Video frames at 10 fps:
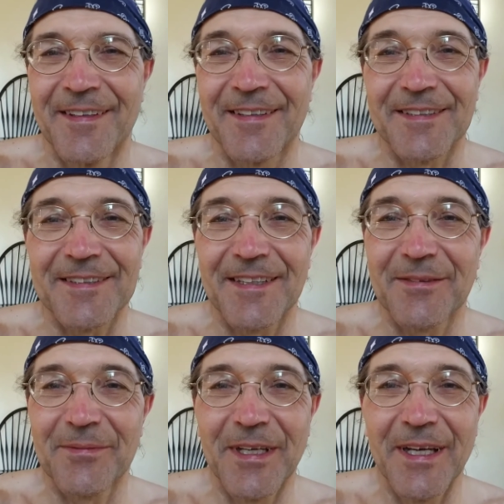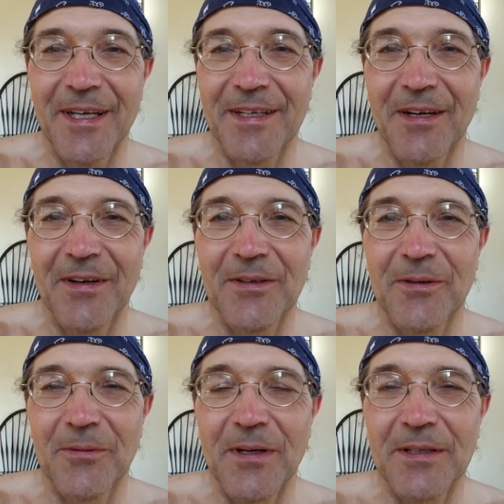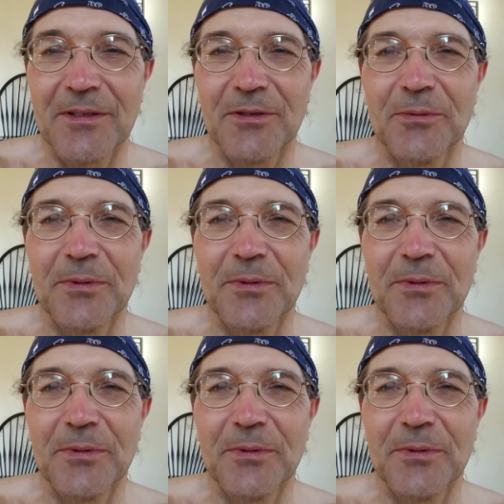It's like, man, no, I don't want to,